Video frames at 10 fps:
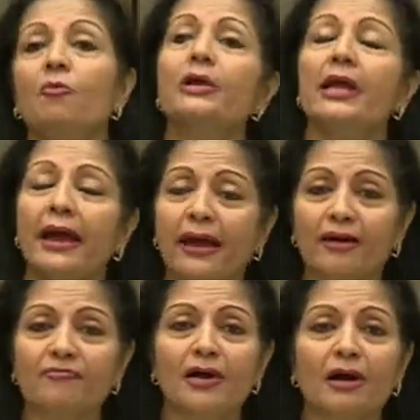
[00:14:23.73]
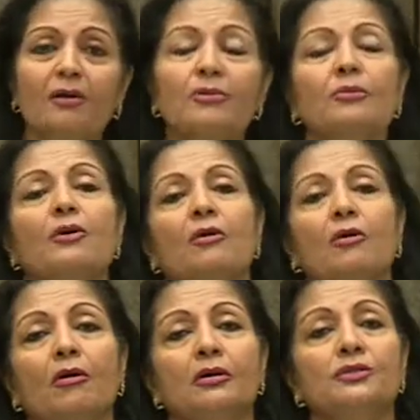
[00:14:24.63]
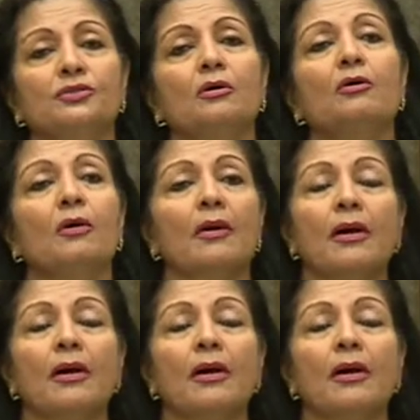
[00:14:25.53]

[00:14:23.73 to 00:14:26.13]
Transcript: We have now also